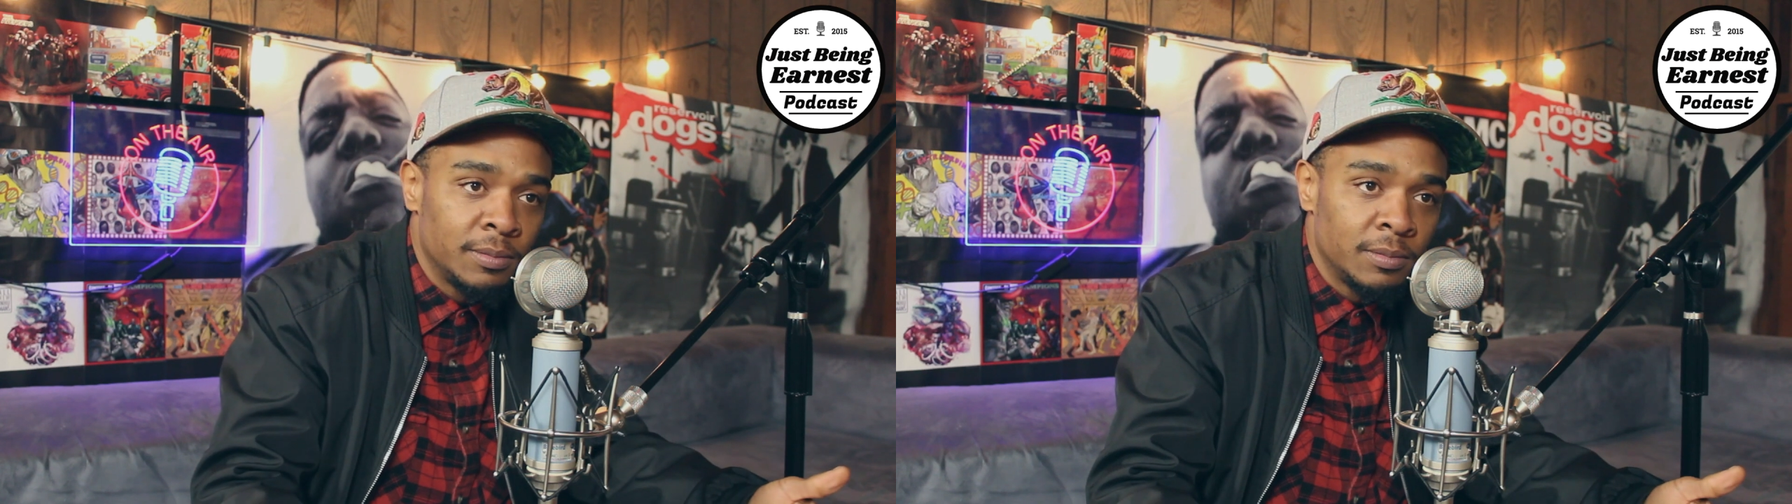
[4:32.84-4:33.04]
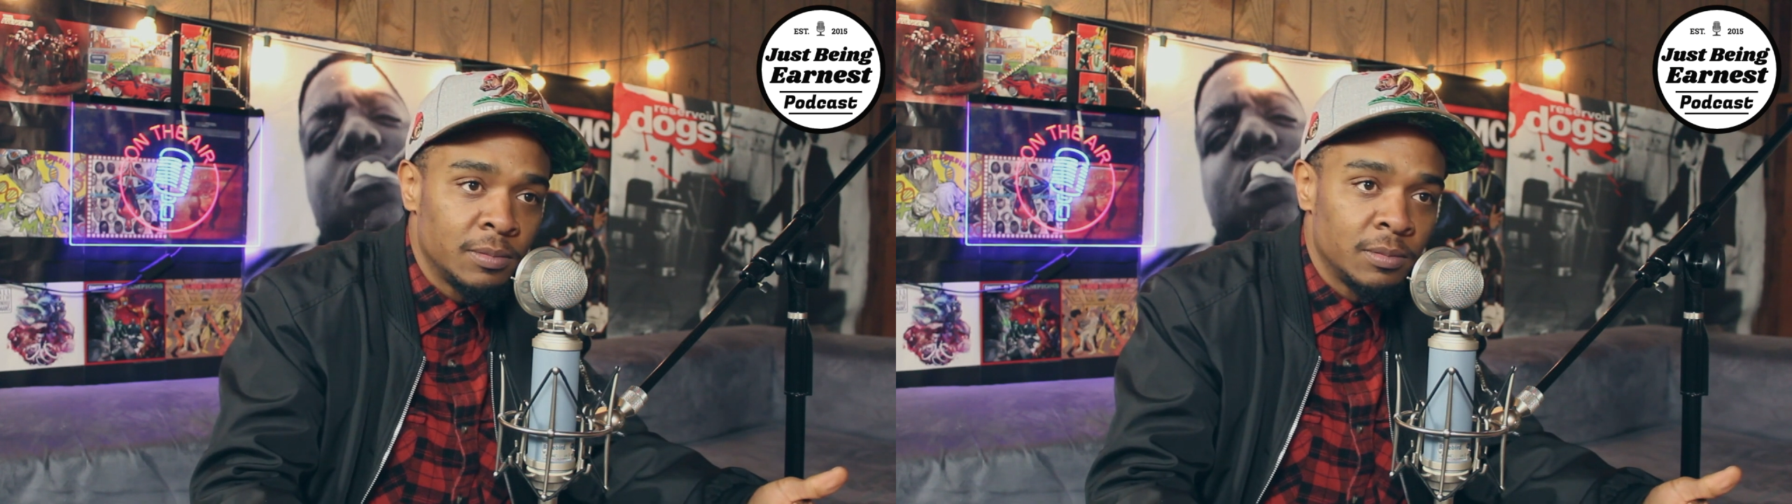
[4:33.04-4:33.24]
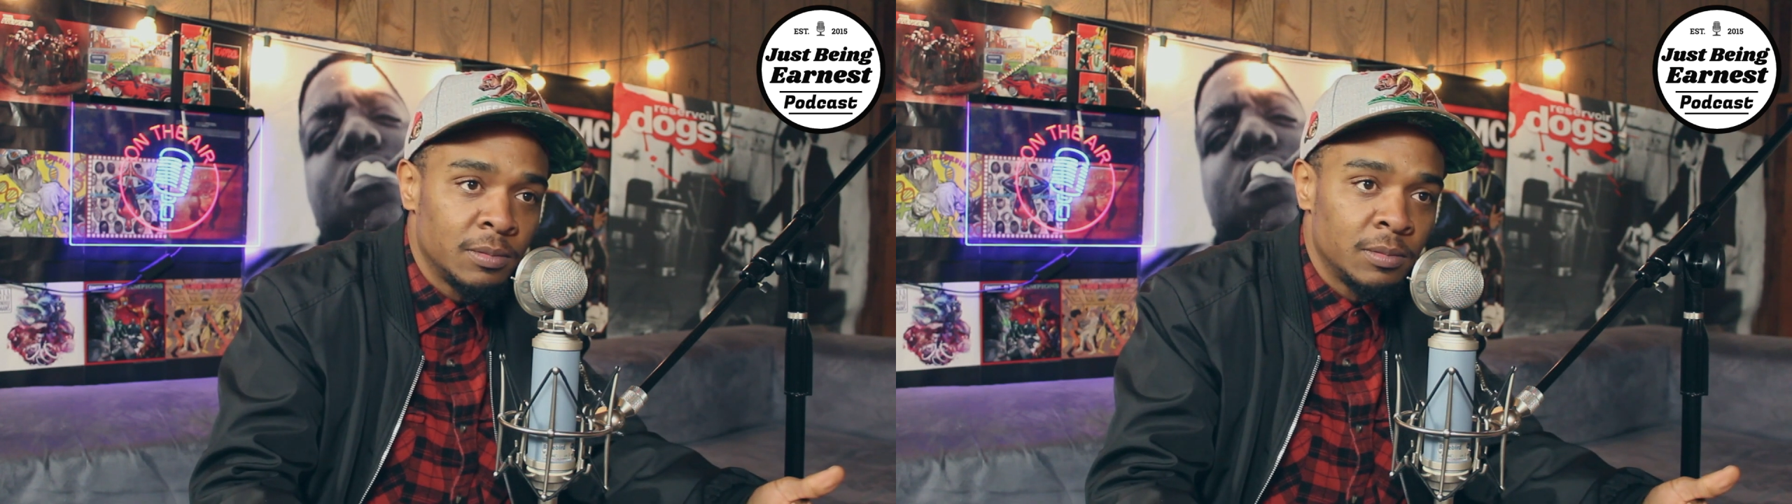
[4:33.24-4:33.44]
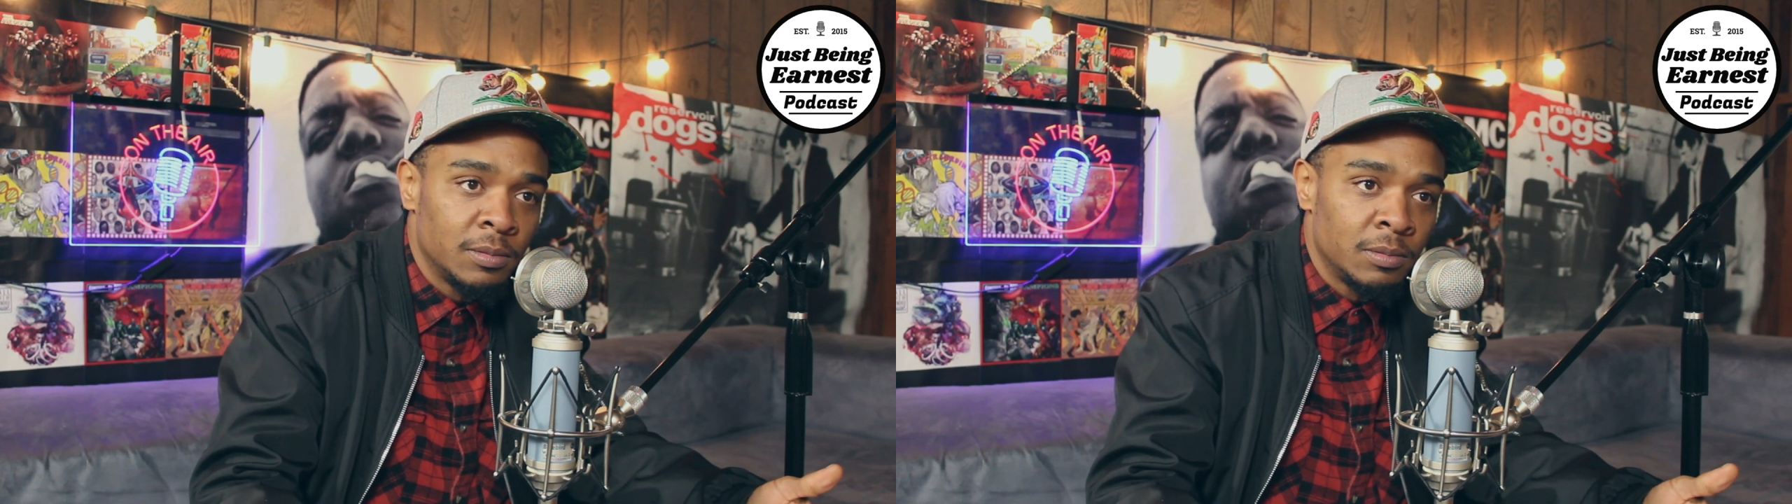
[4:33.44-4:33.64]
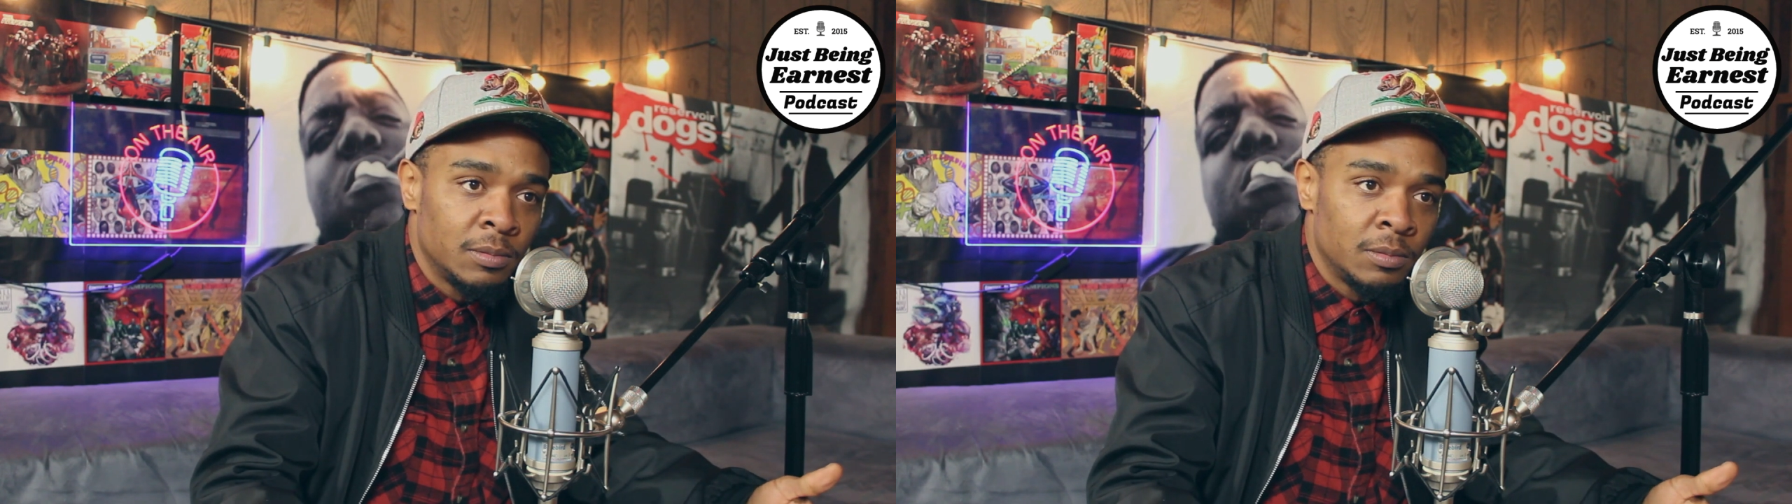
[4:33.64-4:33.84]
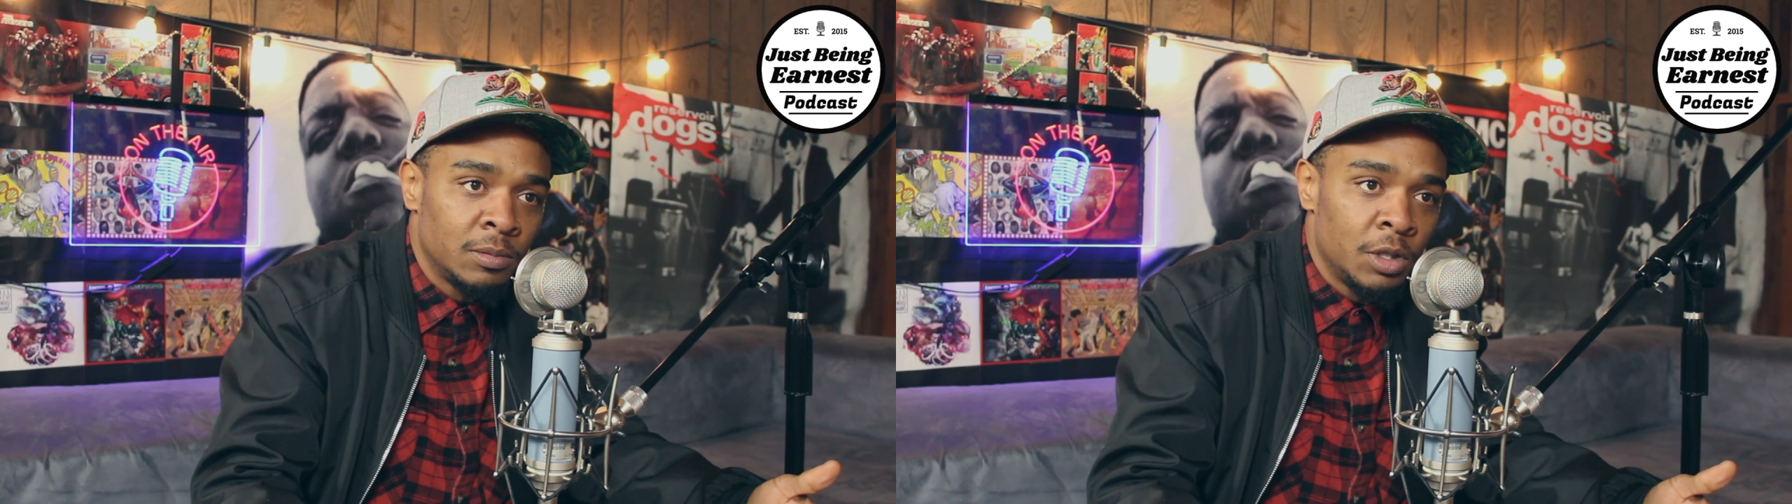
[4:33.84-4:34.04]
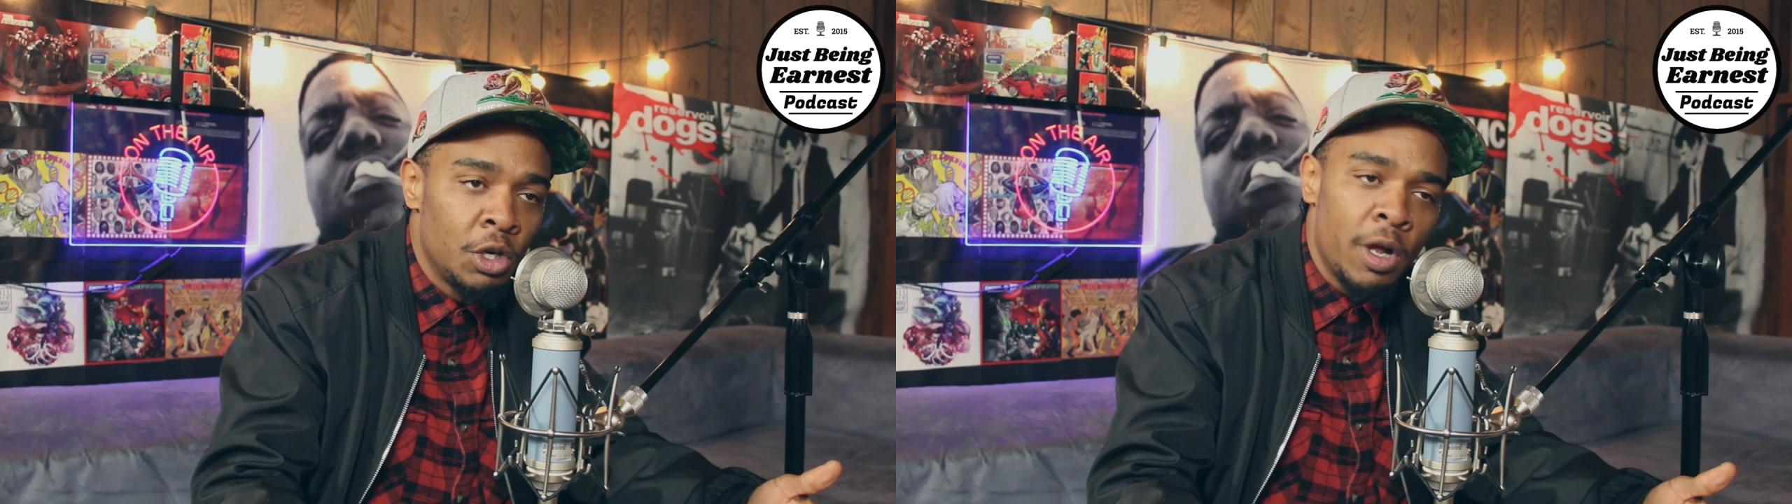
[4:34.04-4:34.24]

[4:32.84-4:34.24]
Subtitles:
Mm-hmm.